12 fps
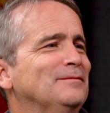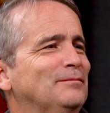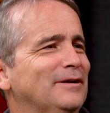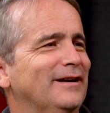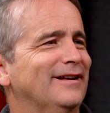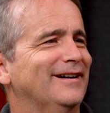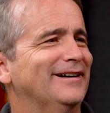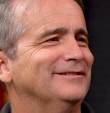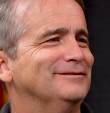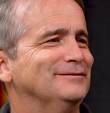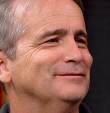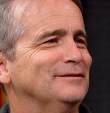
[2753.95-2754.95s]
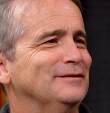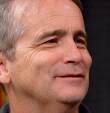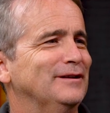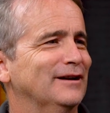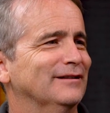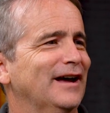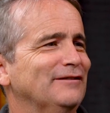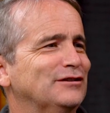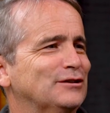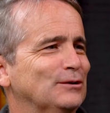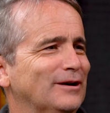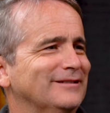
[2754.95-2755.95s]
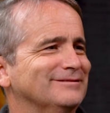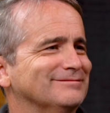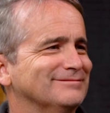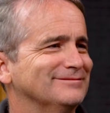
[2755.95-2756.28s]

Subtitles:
But, life is short.